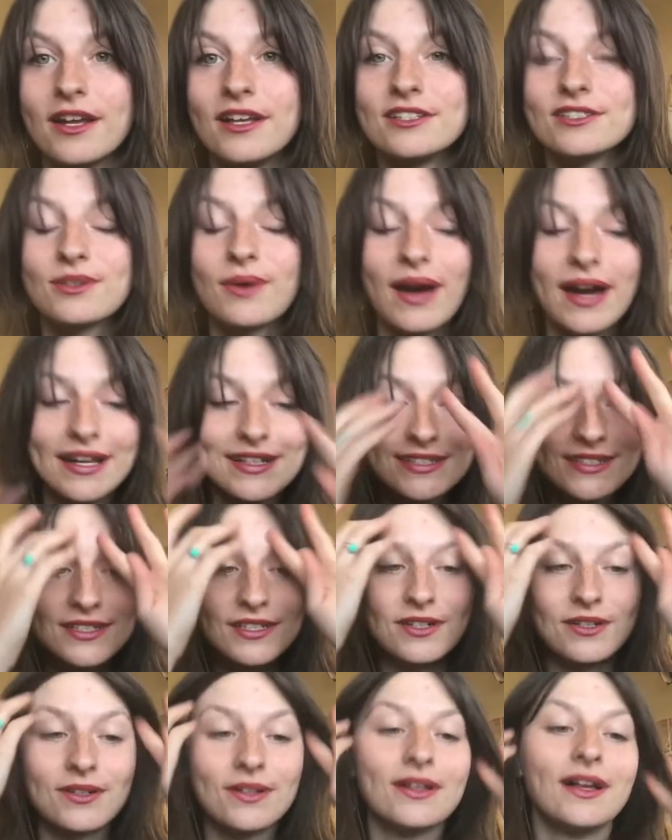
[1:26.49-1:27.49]
So I
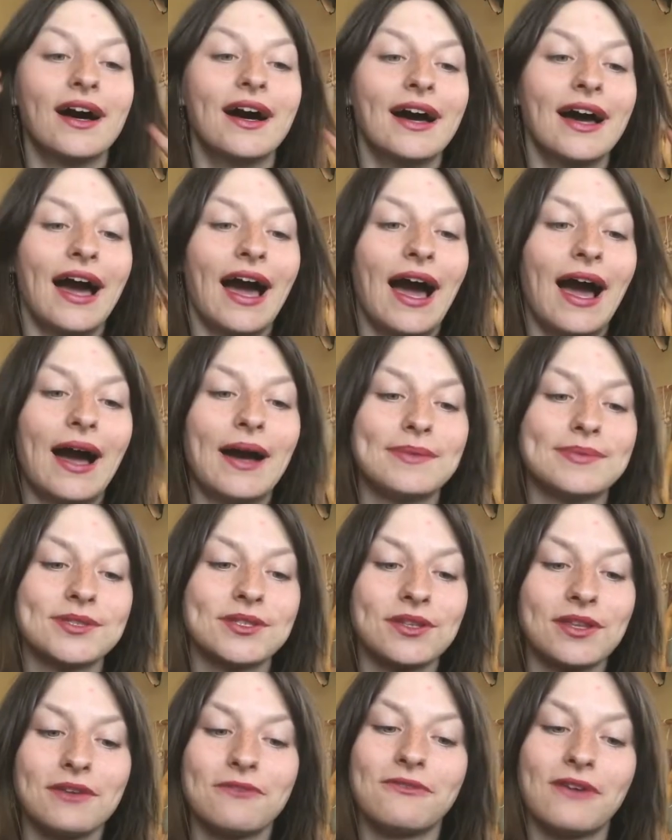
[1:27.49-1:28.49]
still
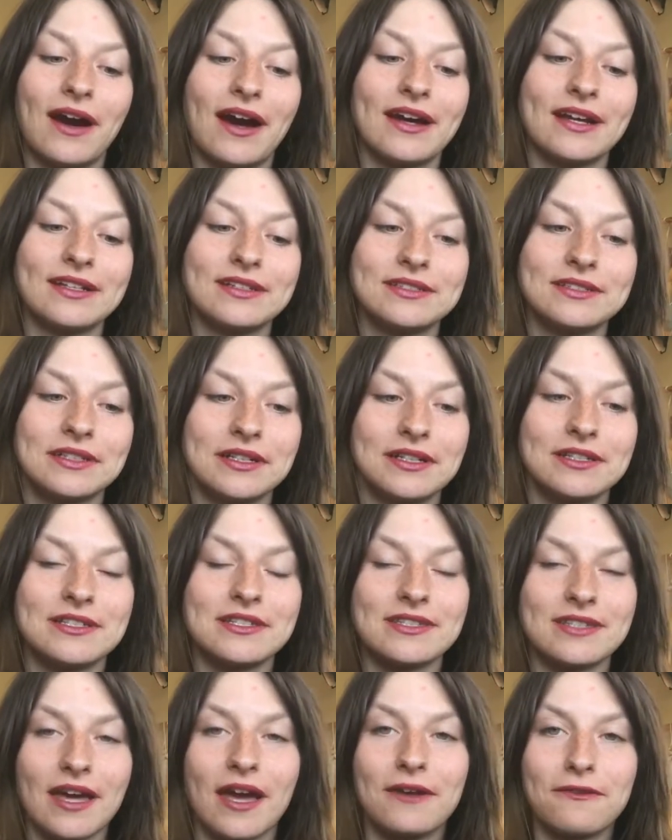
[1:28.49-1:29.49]
absolutely find a
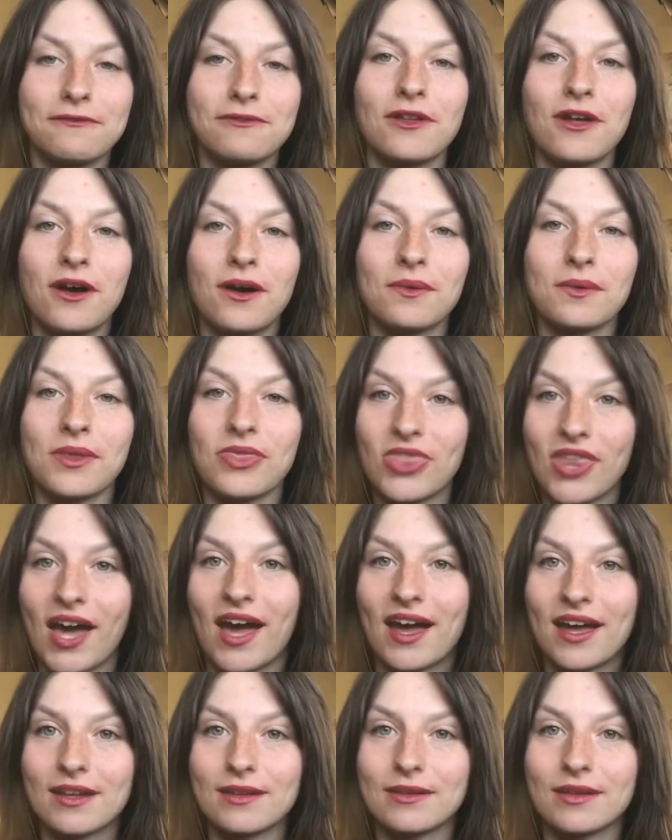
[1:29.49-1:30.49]
design flaw with
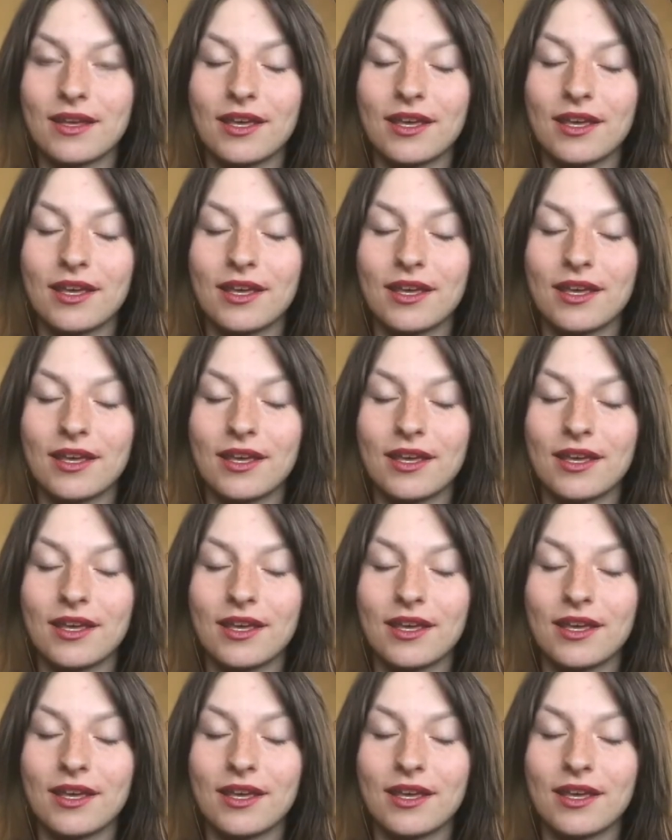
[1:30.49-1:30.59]
that.